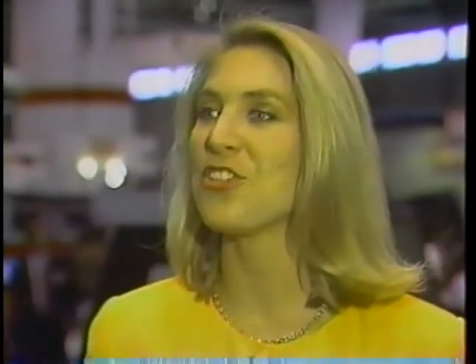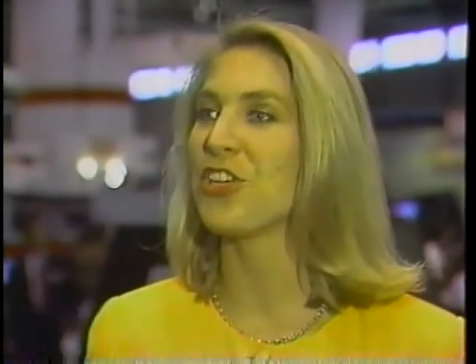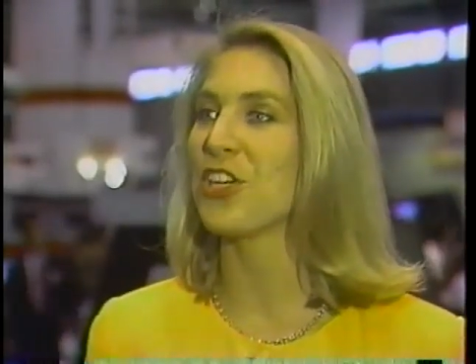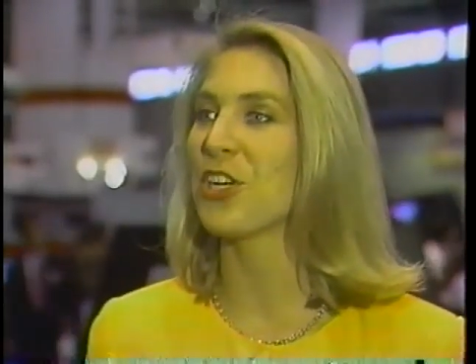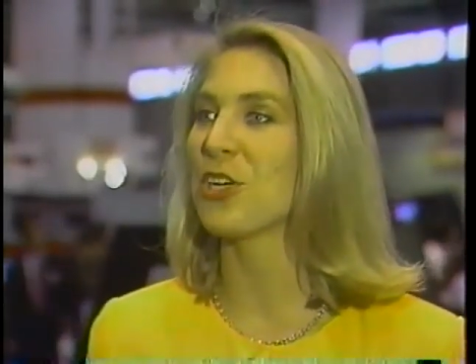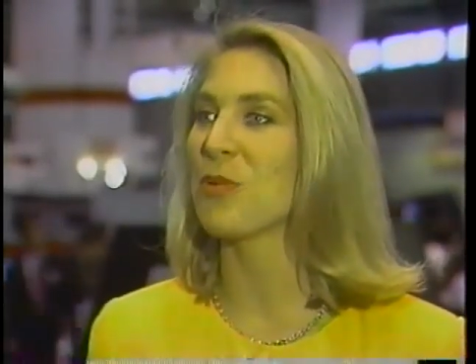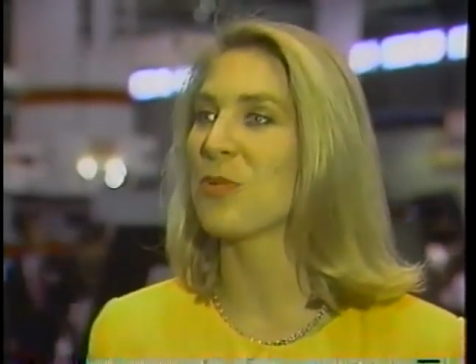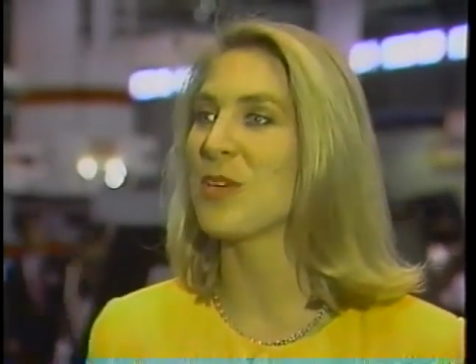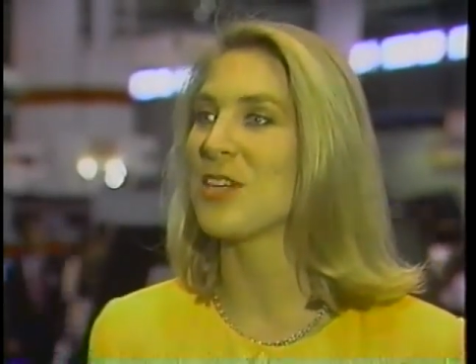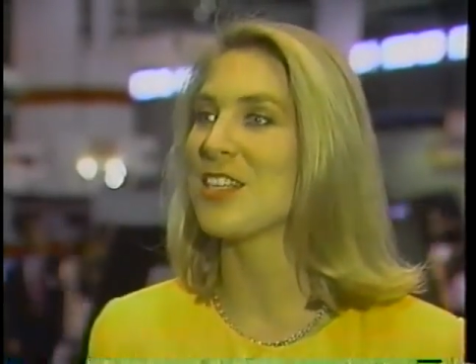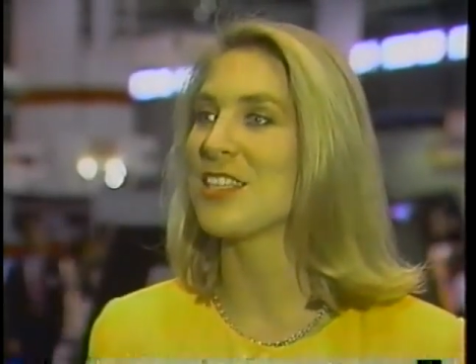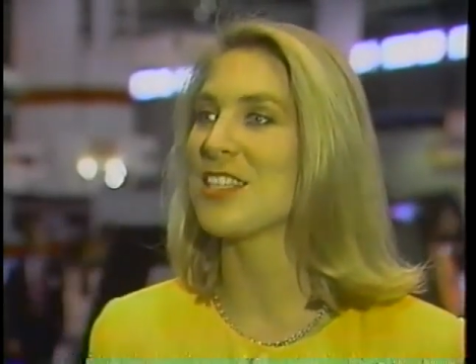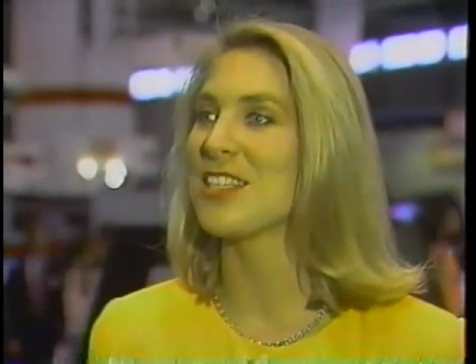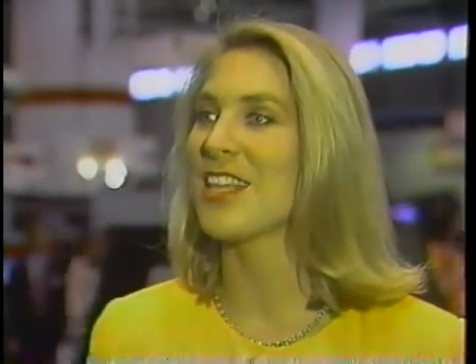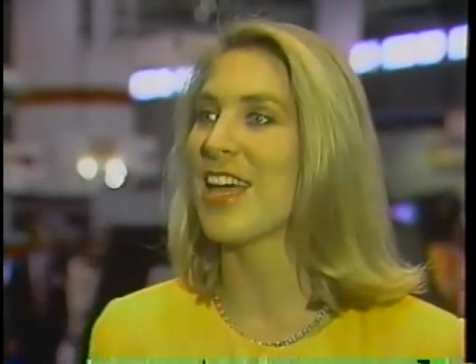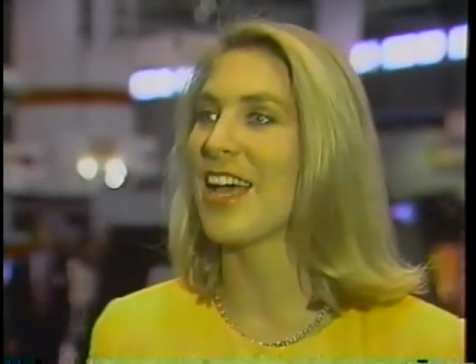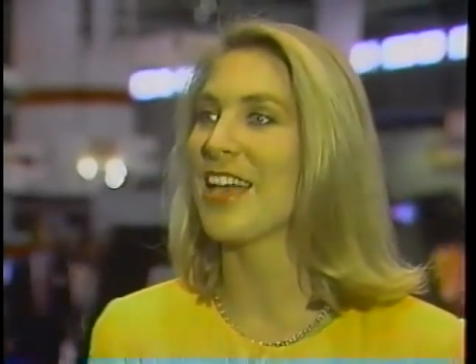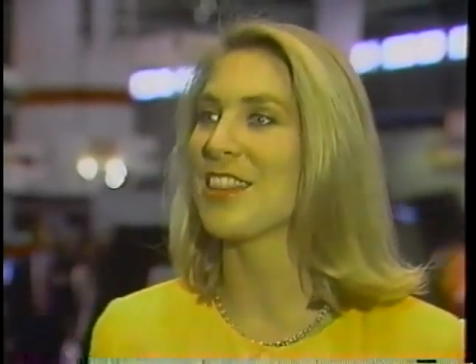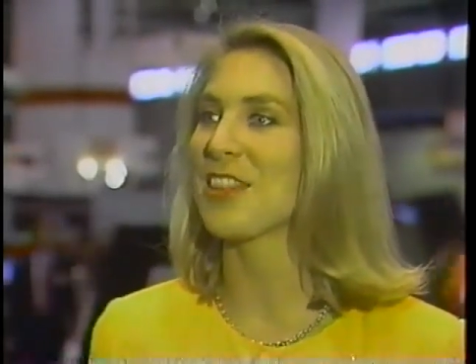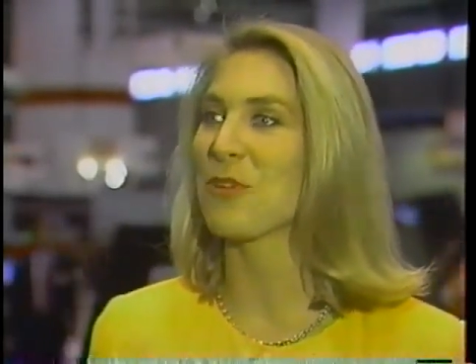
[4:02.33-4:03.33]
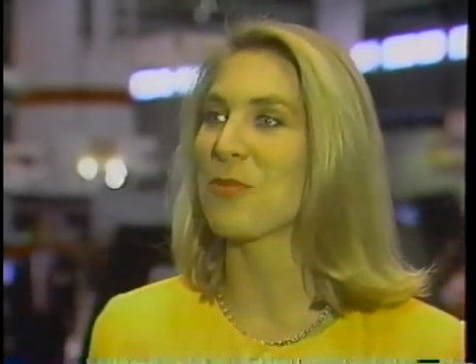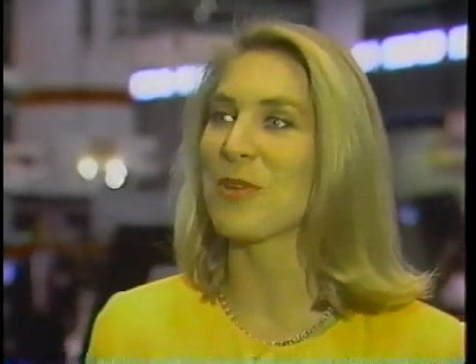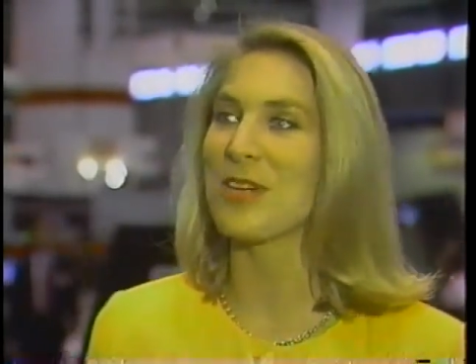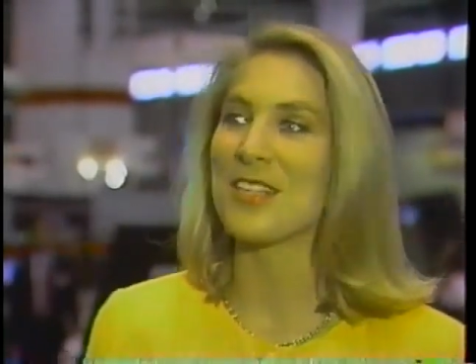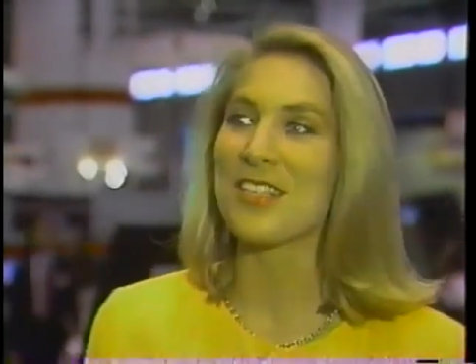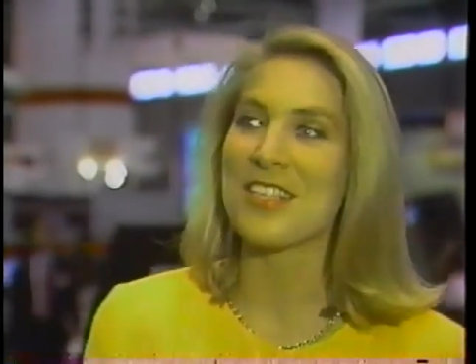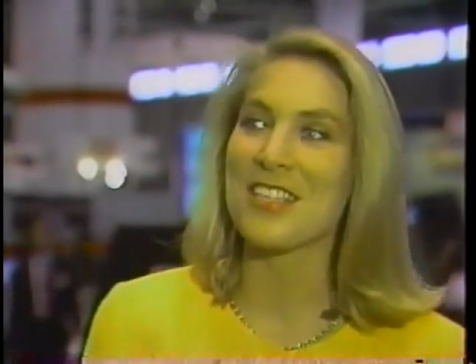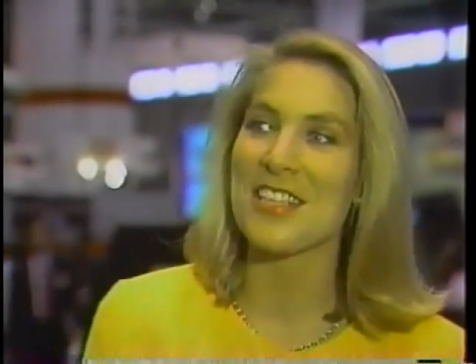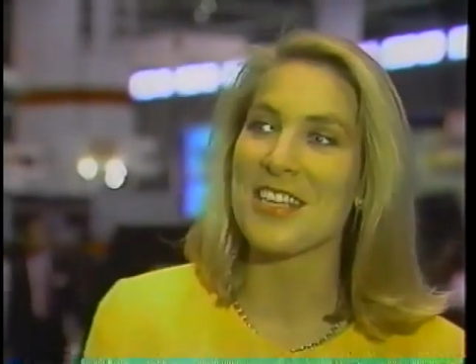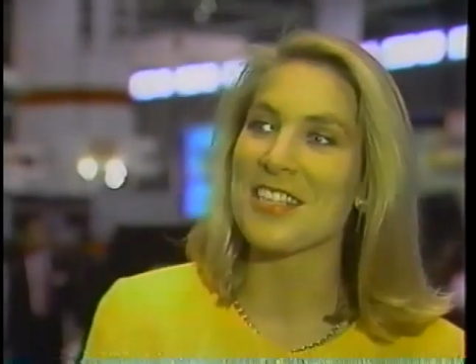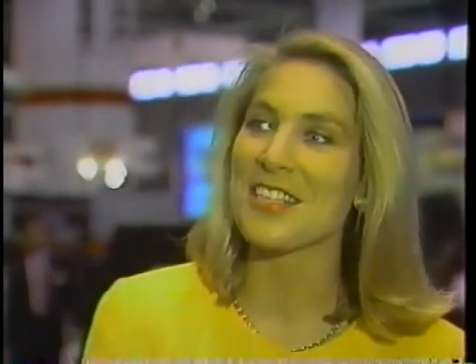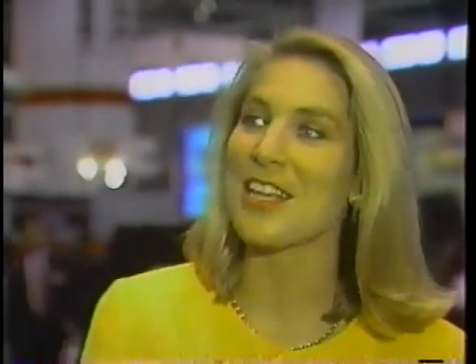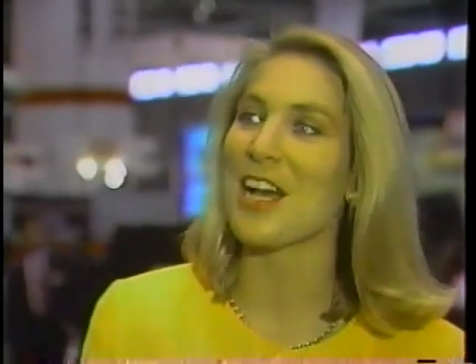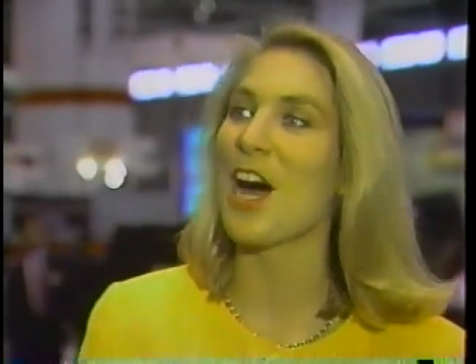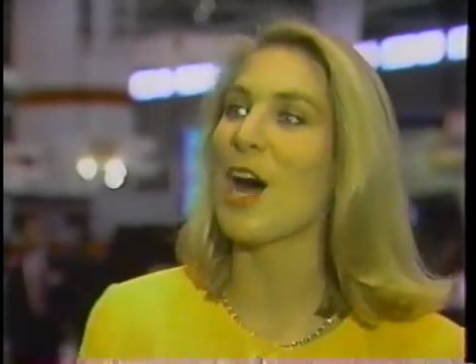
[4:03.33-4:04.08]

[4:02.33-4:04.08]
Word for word: year was that there was this